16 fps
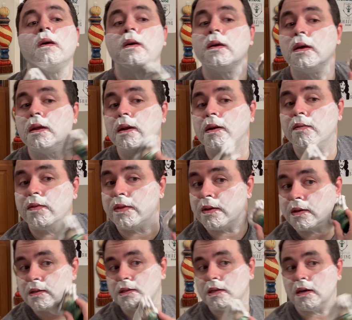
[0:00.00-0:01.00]
Getting
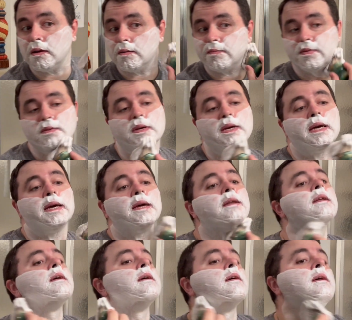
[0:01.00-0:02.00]
everything set up for
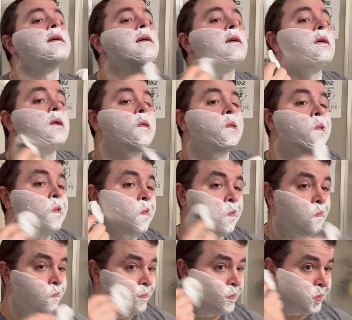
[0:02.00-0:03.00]
that.
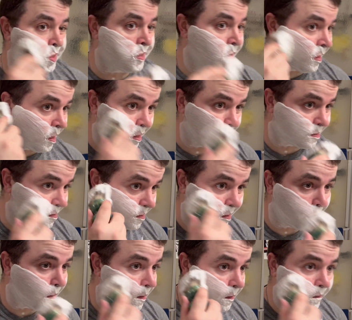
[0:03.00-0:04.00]
We still actually
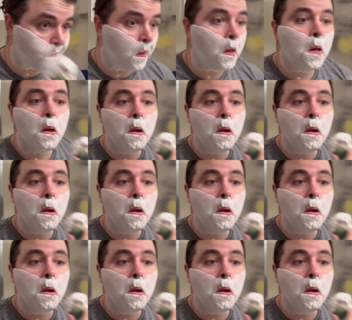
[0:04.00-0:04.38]
have,